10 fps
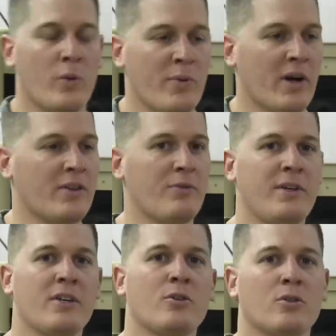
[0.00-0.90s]
Well, we brought the
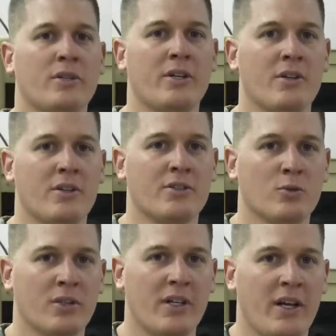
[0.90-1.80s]
vehicle here to the
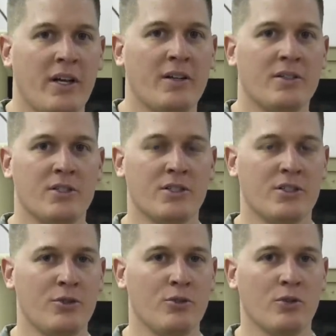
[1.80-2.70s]
school today
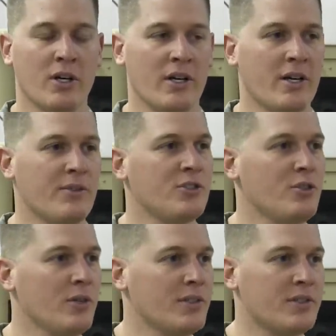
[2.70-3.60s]
just to uh, give the
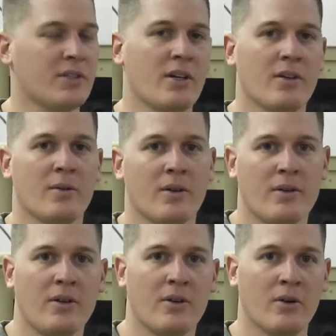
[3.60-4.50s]
students,
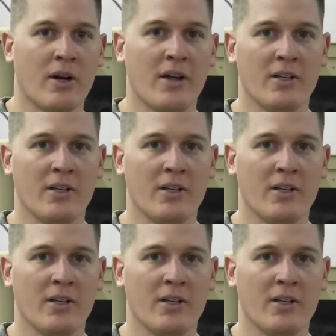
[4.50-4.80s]
you know, an